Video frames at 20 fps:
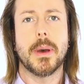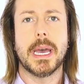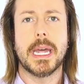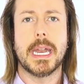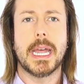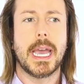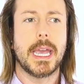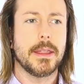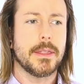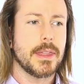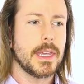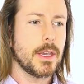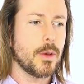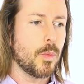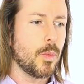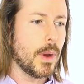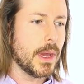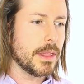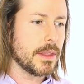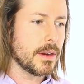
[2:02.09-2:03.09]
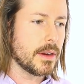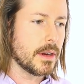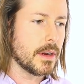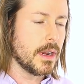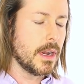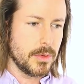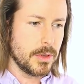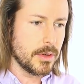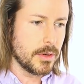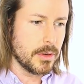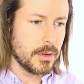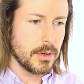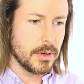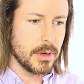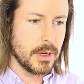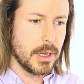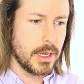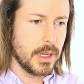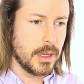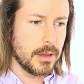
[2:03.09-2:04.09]
but I think whether
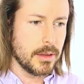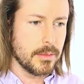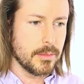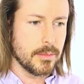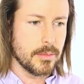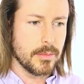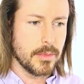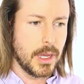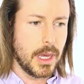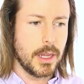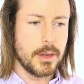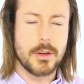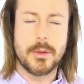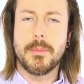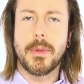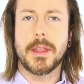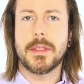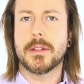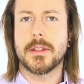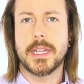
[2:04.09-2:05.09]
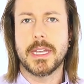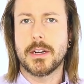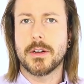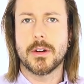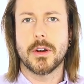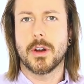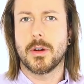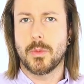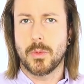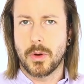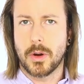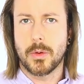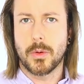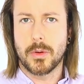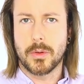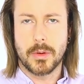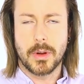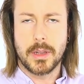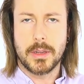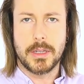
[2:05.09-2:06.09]
you're under-methylator
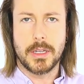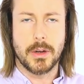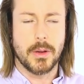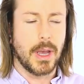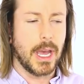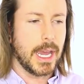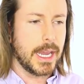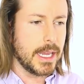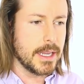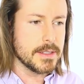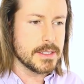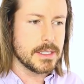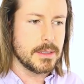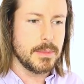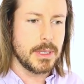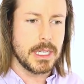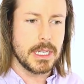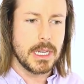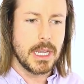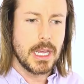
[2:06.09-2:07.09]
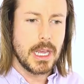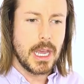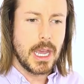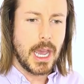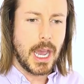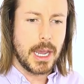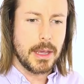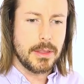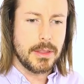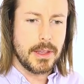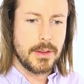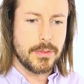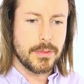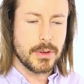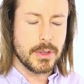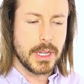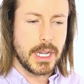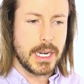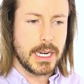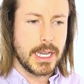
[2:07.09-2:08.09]
or high histamine, I think for
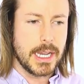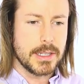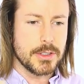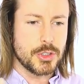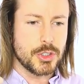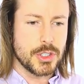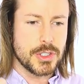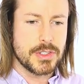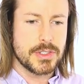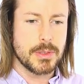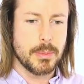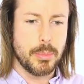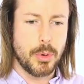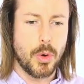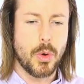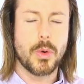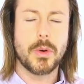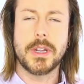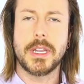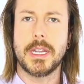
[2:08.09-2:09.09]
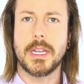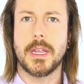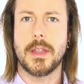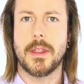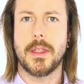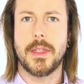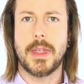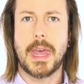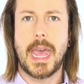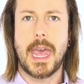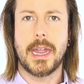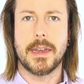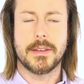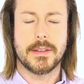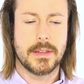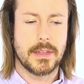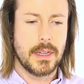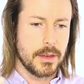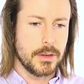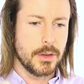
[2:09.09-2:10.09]
a lot of guys, just supporting that
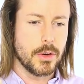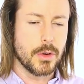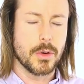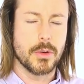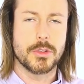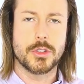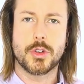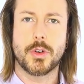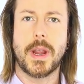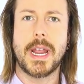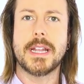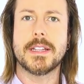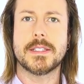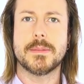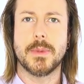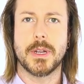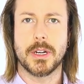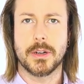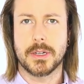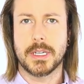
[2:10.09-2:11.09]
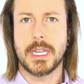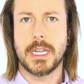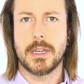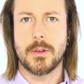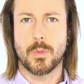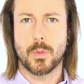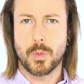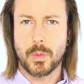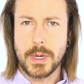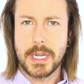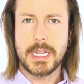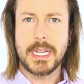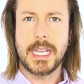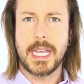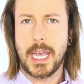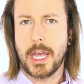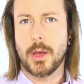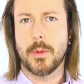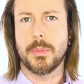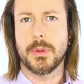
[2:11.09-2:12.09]
neurotransmitter can really
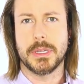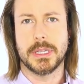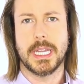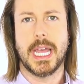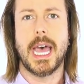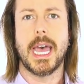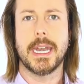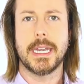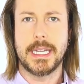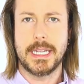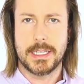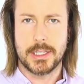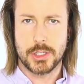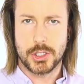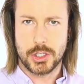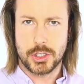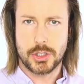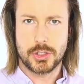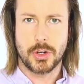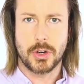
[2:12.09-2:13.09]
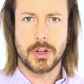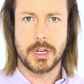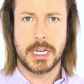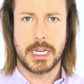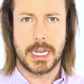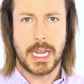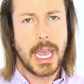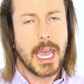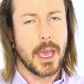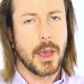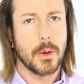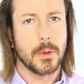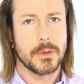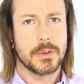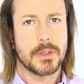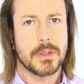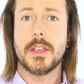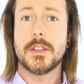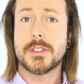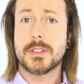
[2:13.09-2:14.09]
help a lot in starting
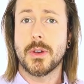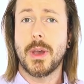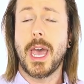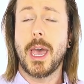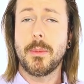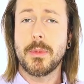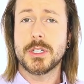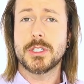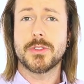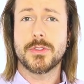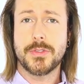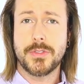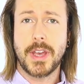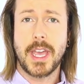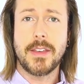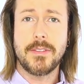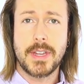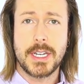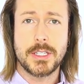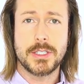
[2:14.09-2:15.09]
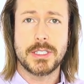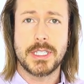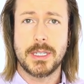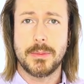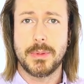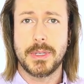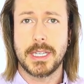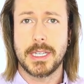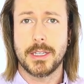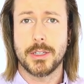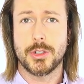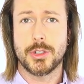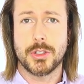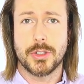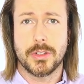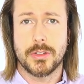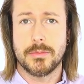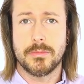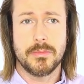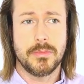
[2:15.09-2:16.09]
out. So how much 5-HTP
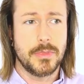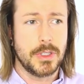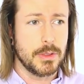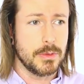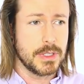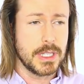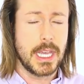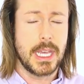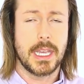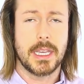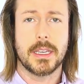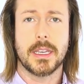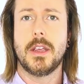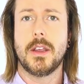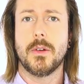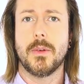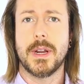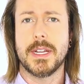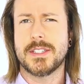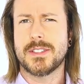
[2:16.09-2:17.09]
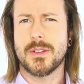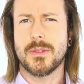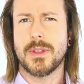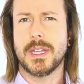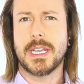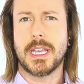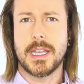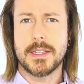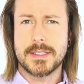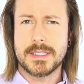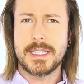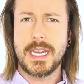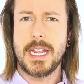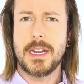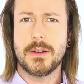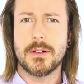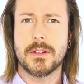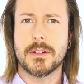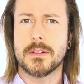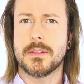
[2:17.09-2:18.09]
should you take? All right, so like a
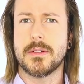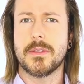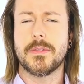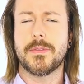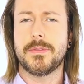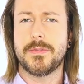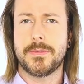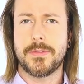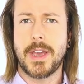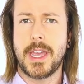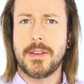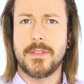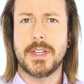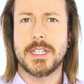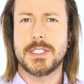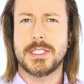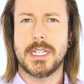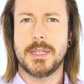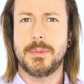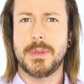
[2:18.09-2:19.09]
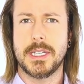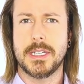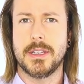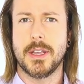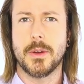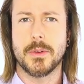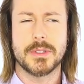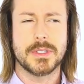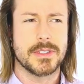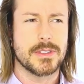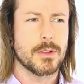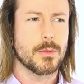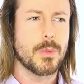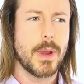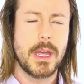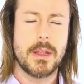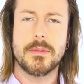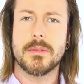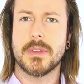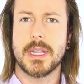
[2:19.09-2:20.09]
standard 5-HTP dose is
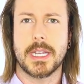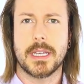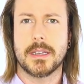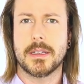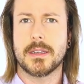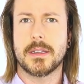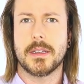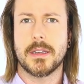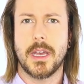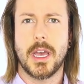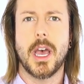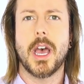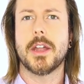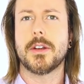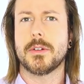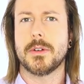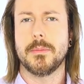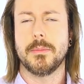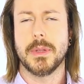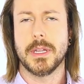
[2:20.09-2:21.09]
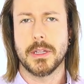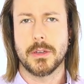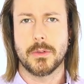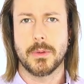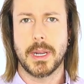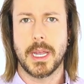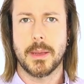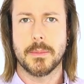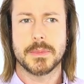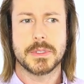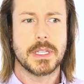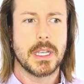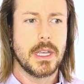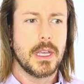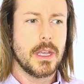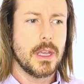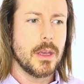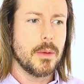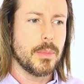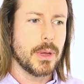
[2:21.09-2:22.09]
around like 100 milligrams.
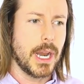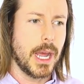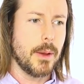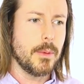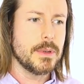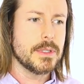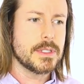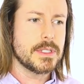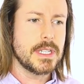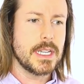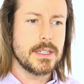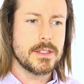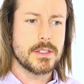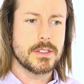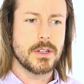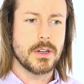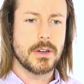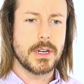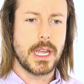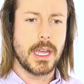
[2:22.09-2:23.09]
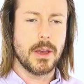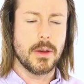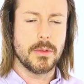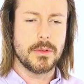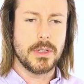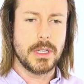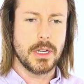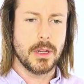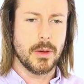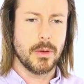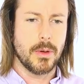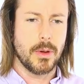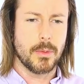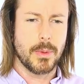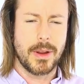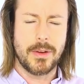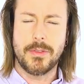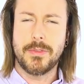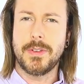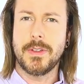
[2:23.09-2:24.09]
But I would say start out,
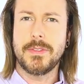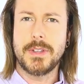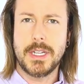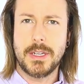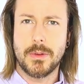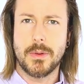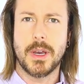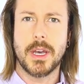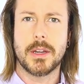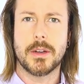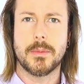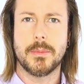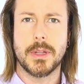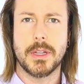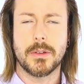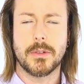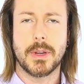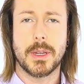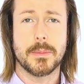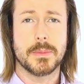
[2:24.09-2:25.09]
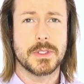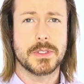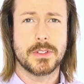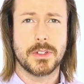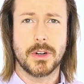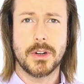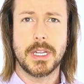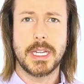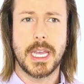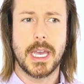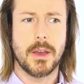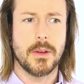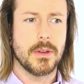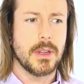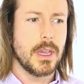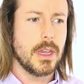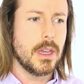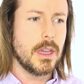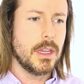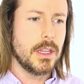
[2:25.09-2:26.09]
around 50 to 100 milligrams starting out.
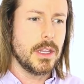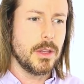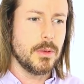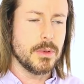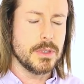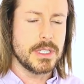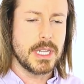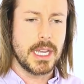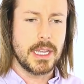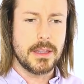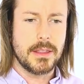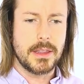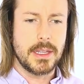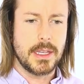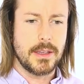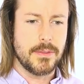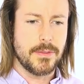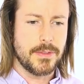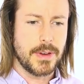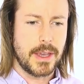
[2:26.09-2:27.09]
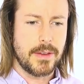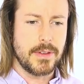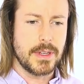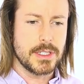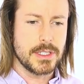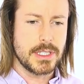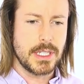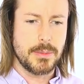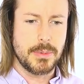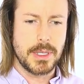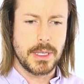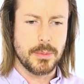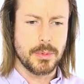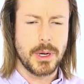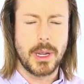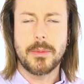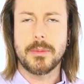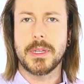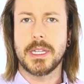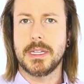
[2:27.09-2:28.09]
You would take the 5-HTP
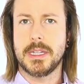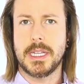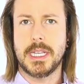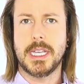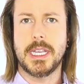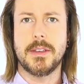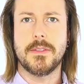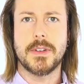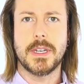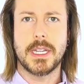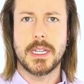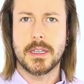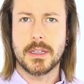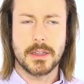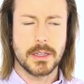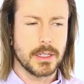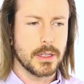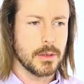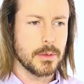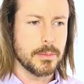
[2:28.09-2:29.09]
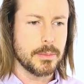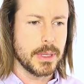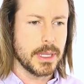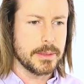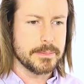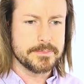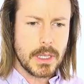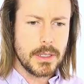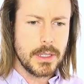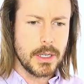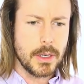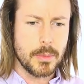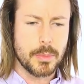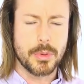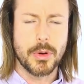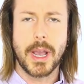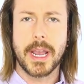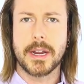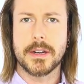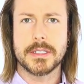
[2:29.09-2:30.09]
probably in the evening, a little bit,
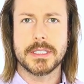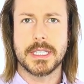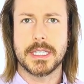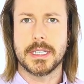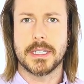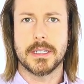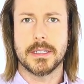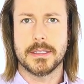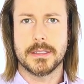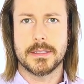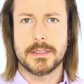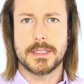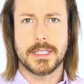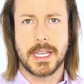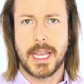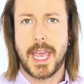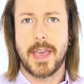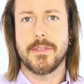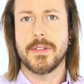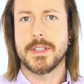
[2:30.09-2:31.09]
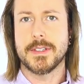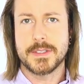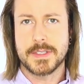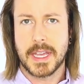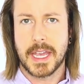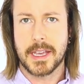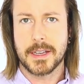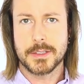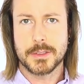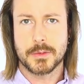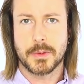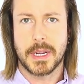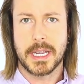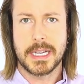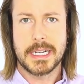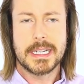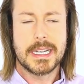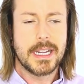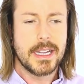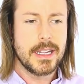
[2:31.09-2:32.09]
prior to having sex,
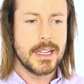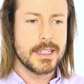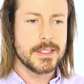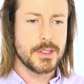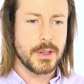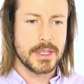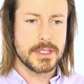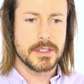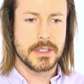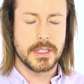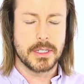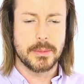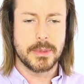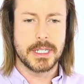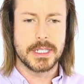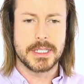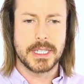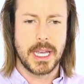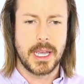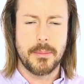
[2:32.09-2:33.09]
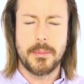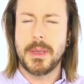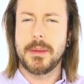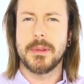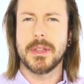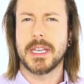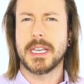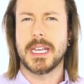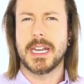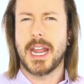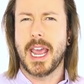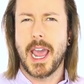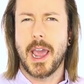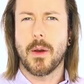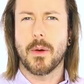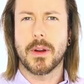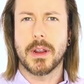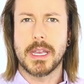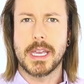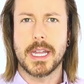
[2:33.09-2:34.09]
right? So as a little bit of time, maybe like an
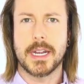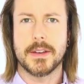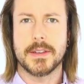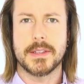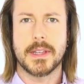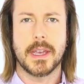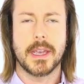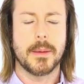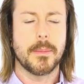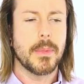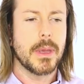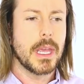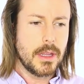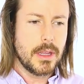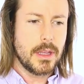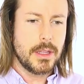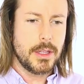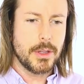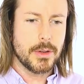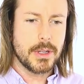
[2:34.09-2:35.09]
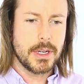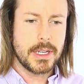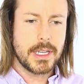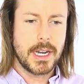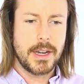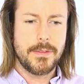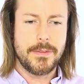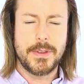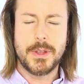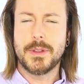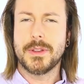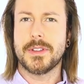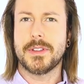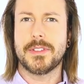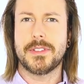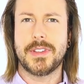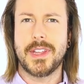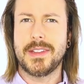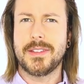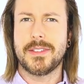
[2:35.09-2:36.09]
hour ahead of time. You're gonna kind of feel this
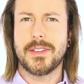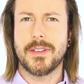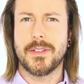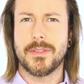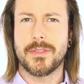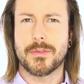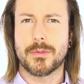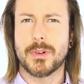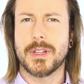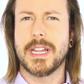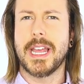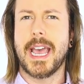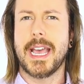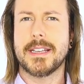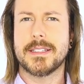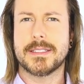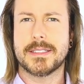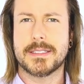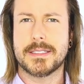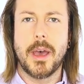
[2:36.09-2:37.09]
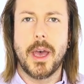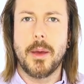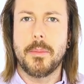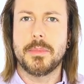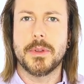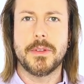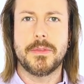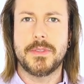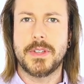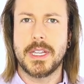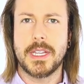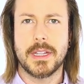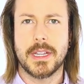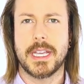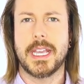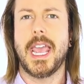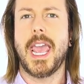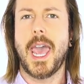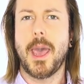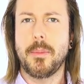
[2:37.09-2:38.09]
sense of relaxed, uplifting,
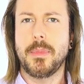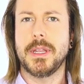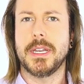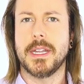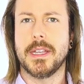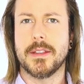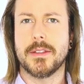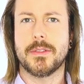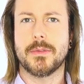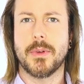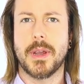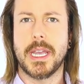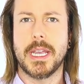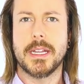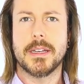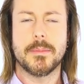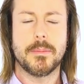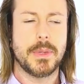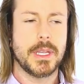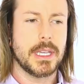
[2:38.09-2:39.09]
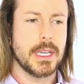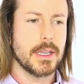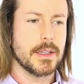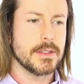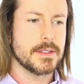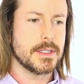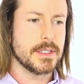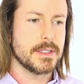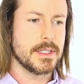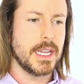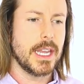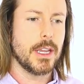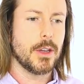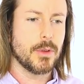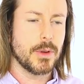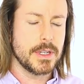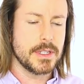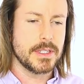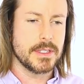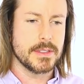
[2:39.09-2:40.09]
like happiness, right? Because it's
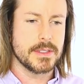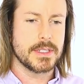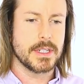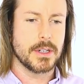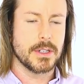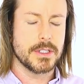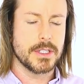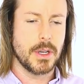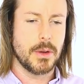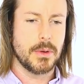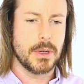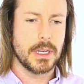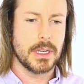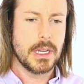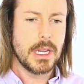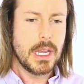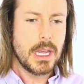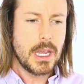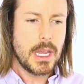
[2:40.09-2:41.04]
increasing serotonin.